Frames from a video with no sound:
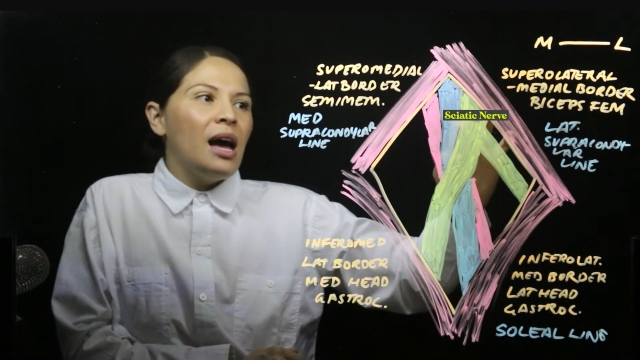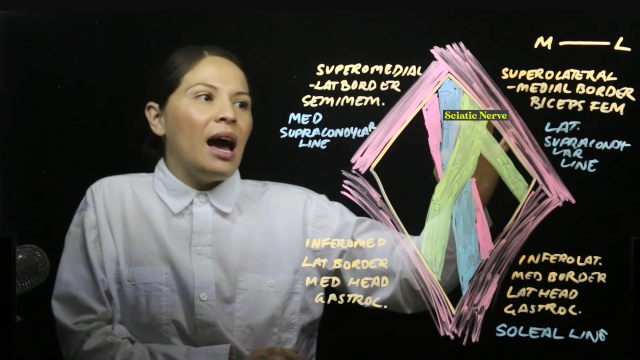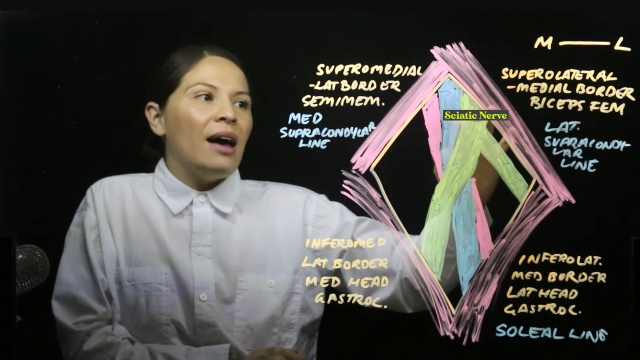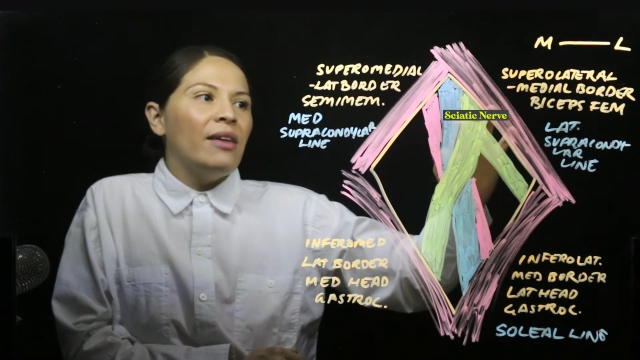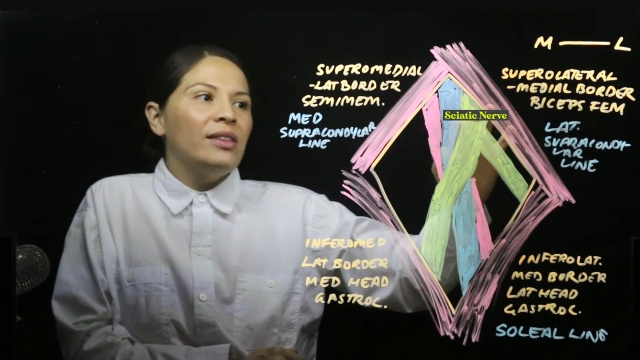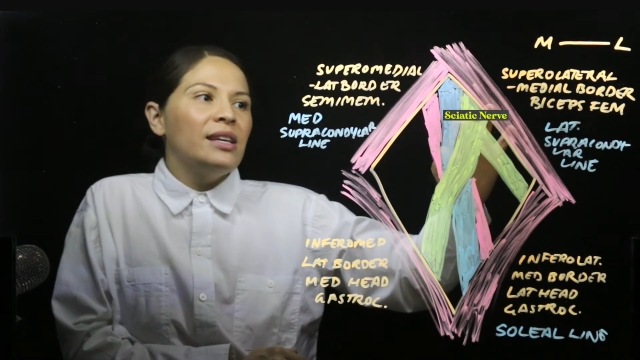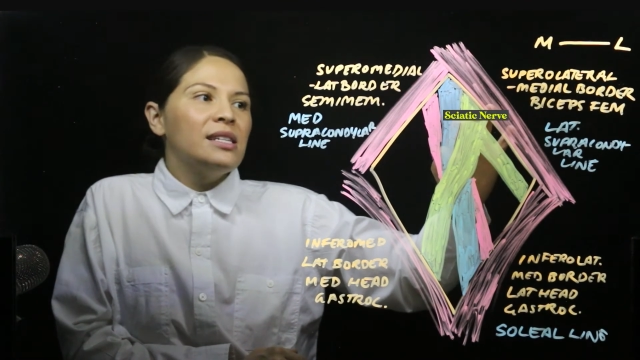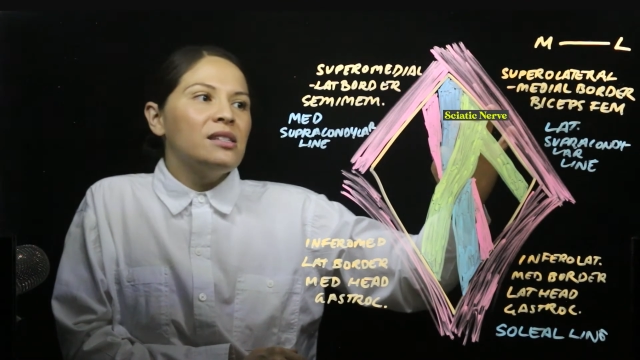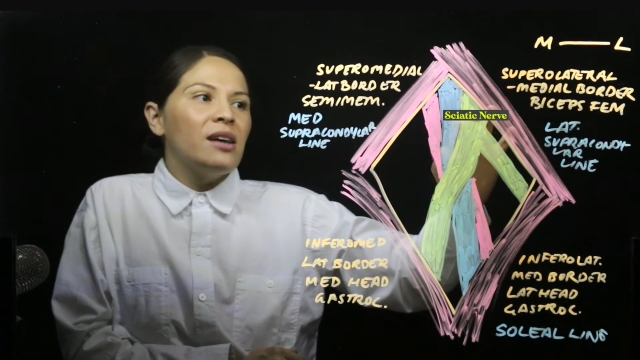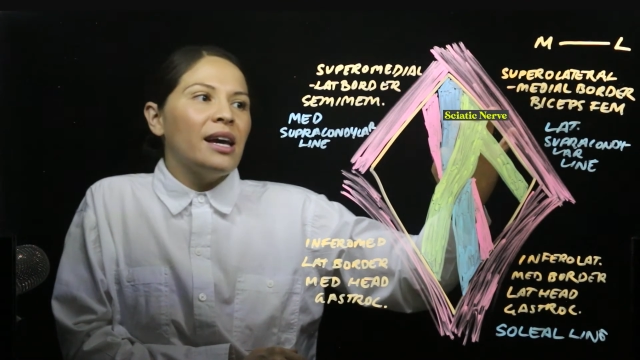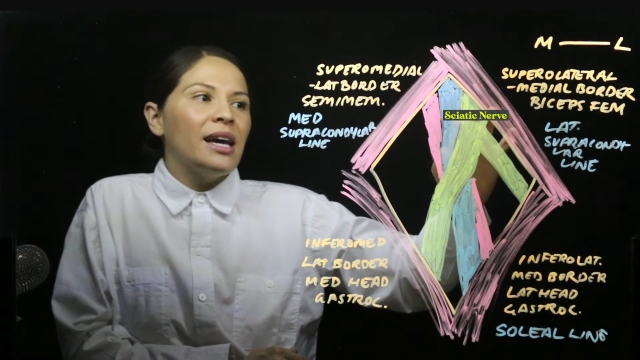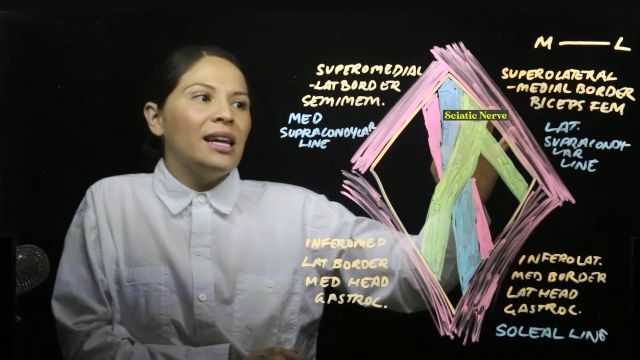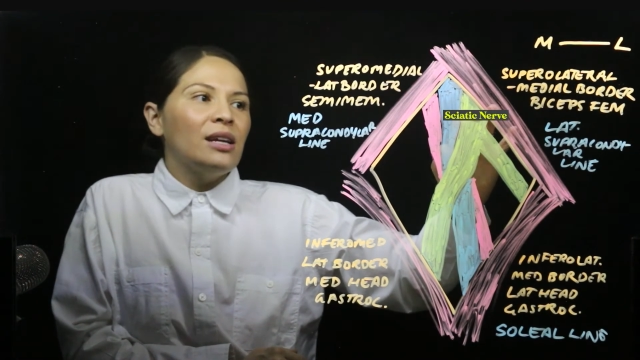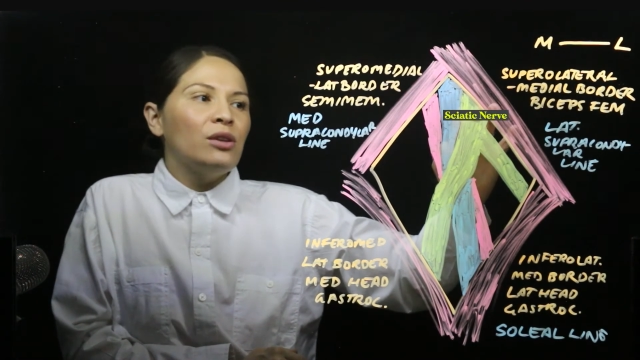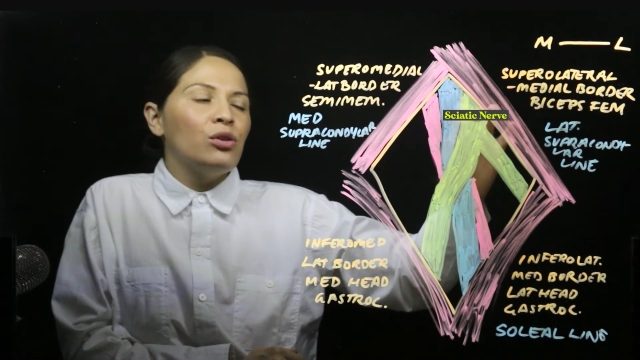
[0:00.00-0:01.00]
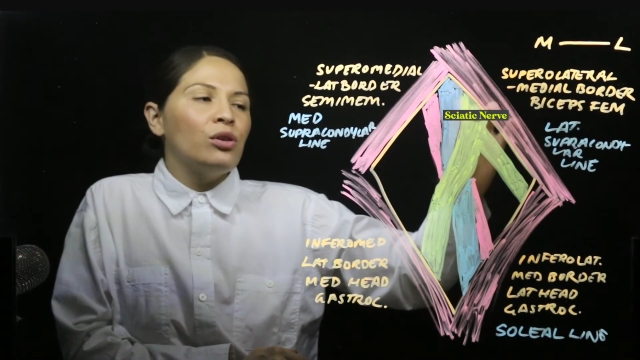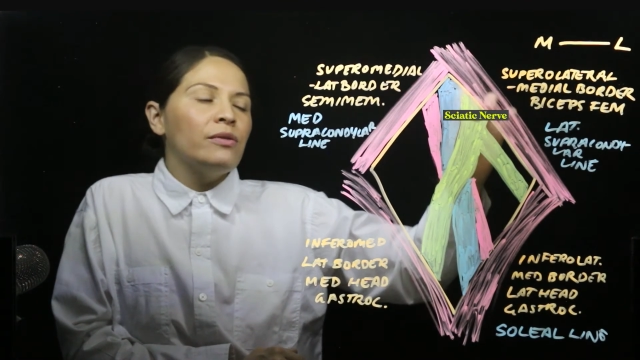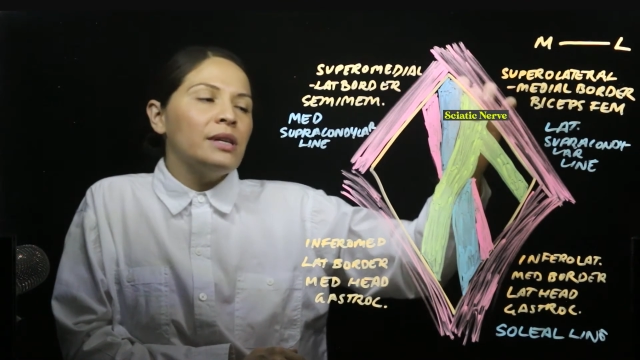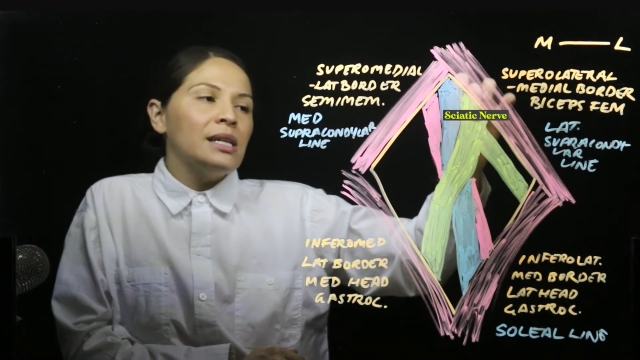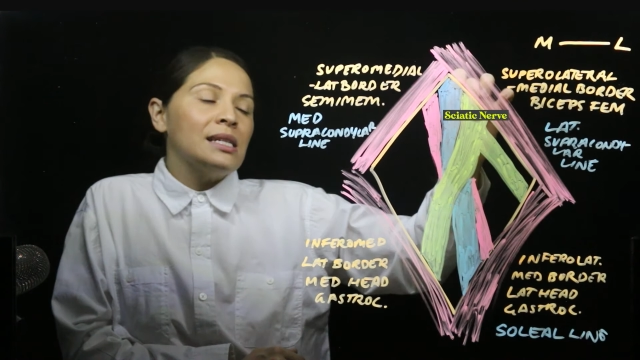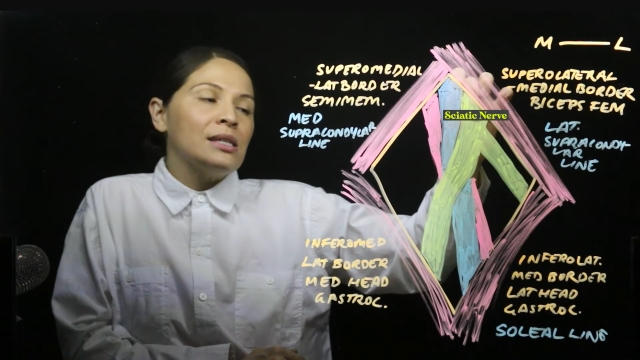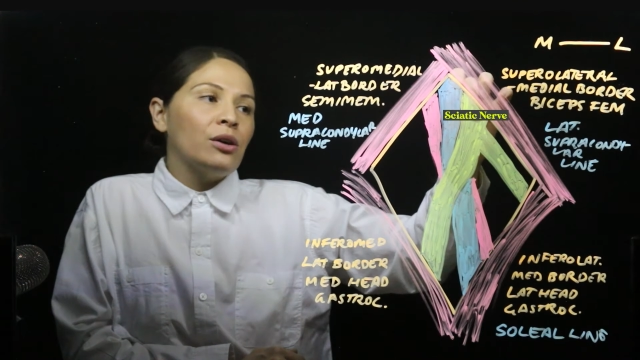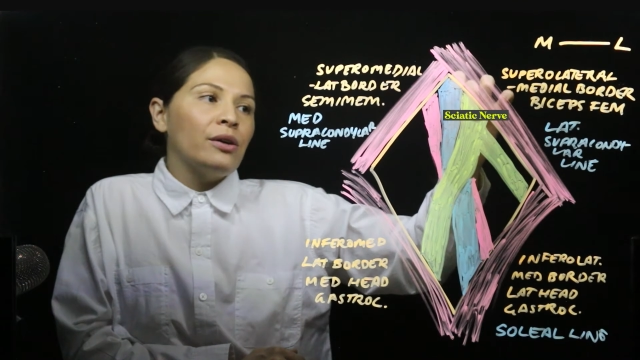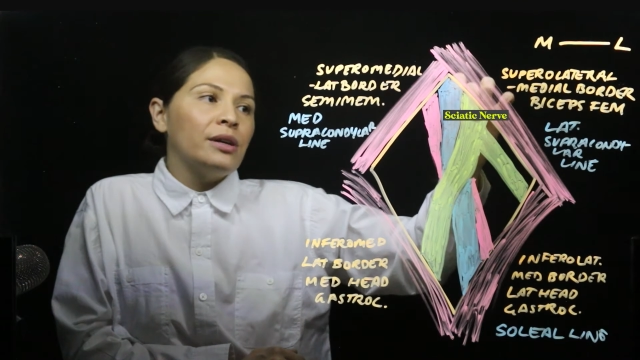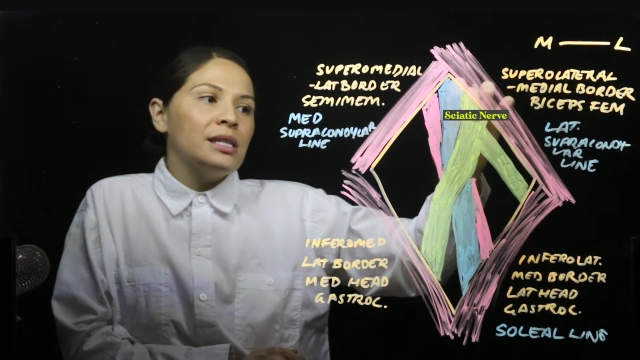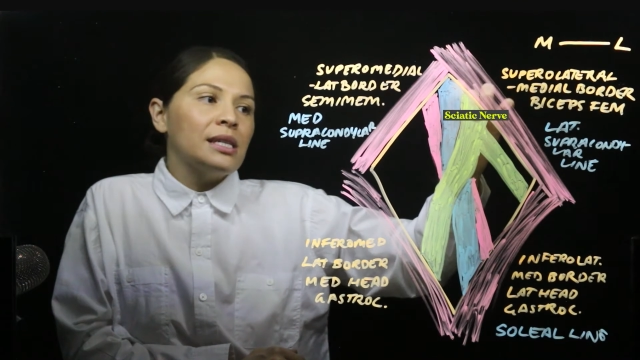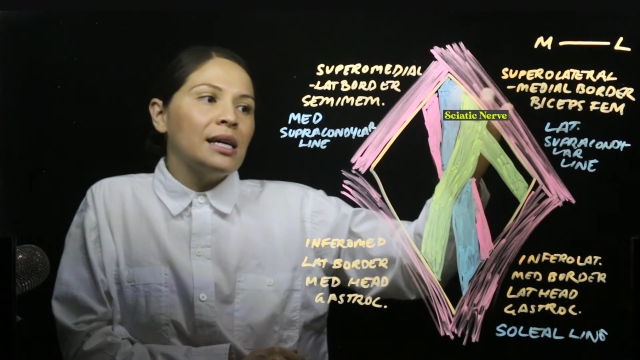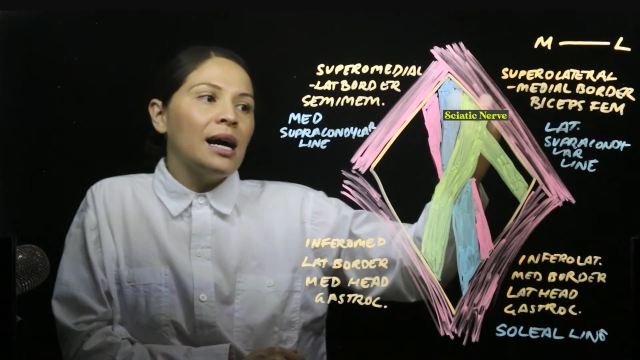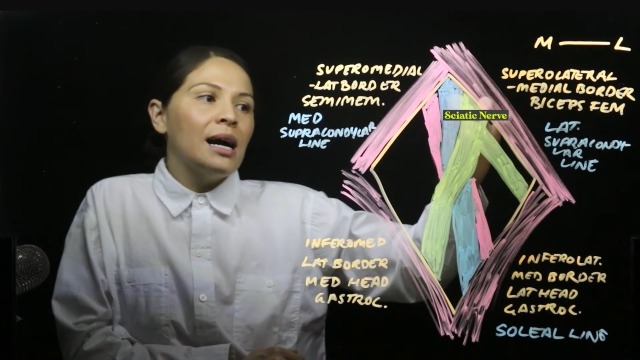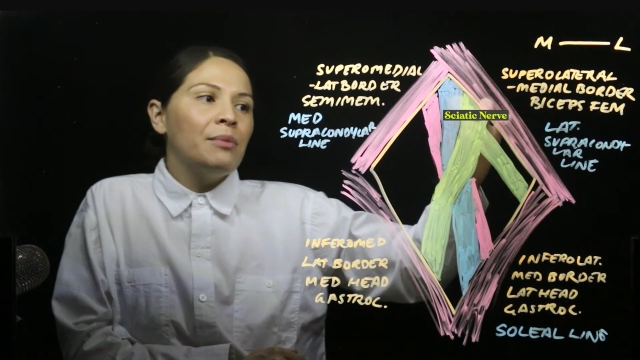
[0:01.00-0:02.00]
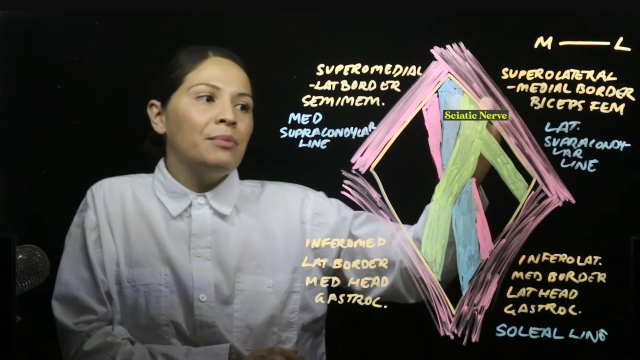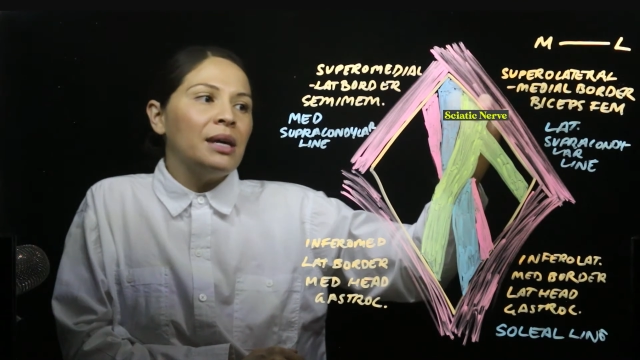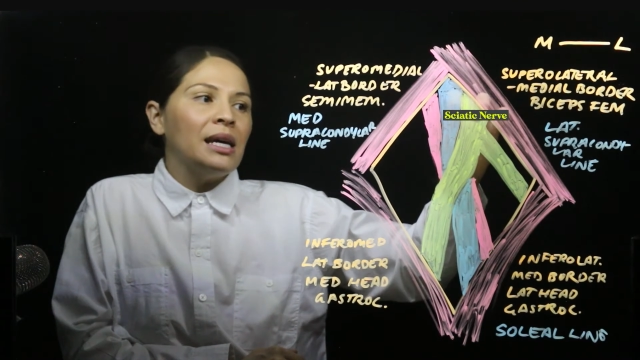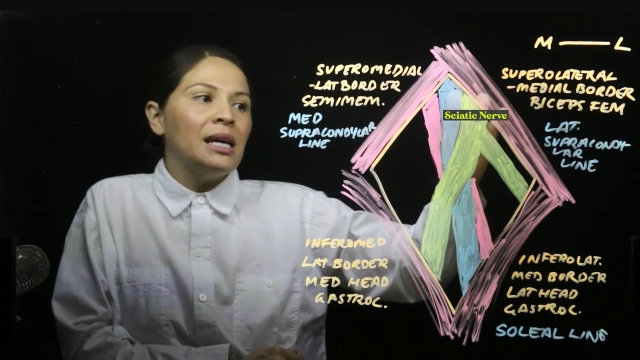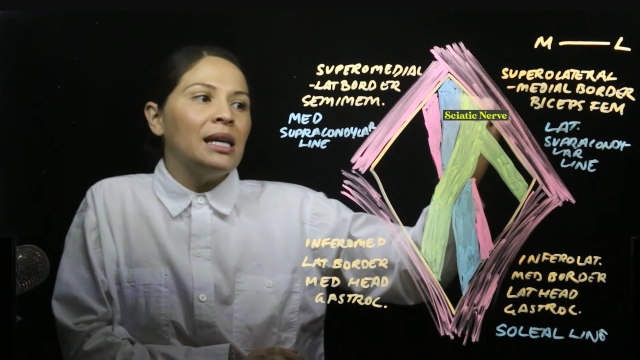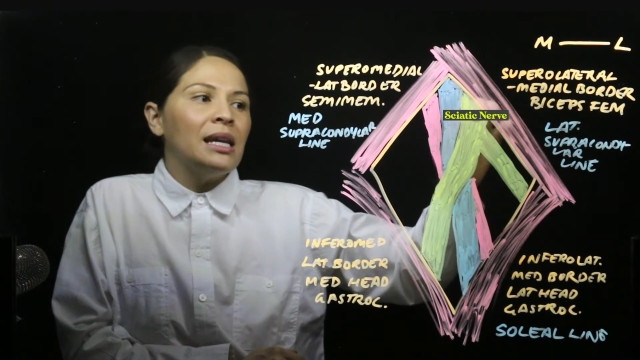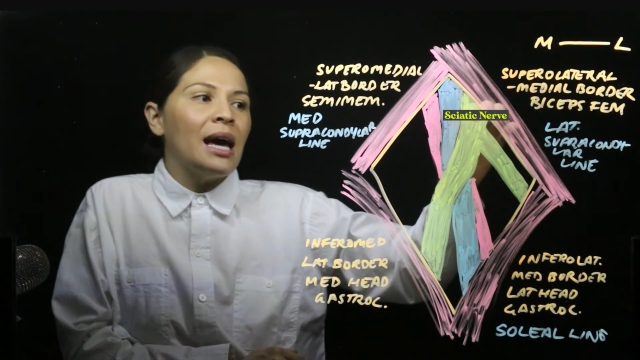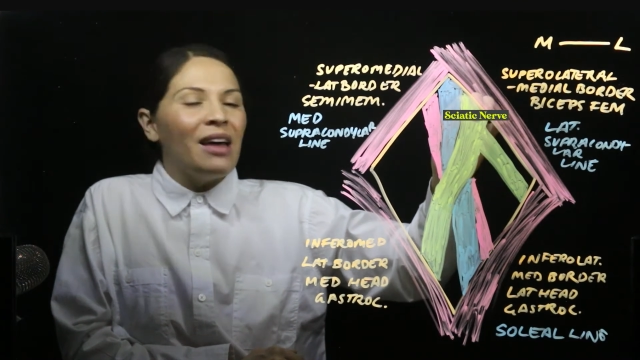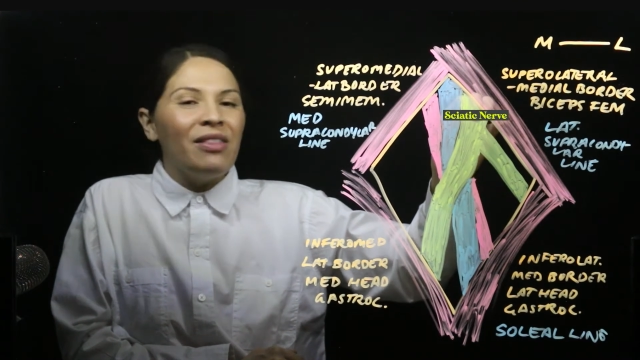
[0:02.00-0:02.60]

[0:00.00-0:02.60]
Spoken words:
And the sciatic nerve is going to come in